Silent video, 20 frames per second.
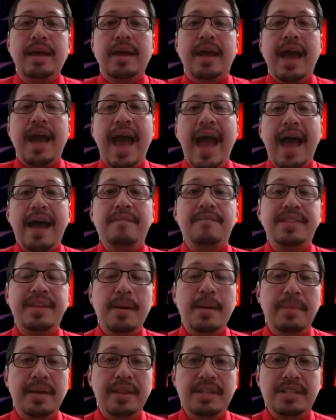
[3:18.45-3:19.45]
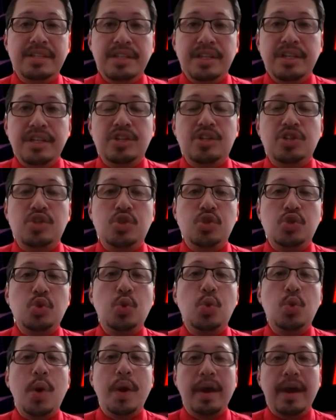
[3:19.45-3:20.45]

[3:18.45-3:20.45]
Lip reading: have the ability to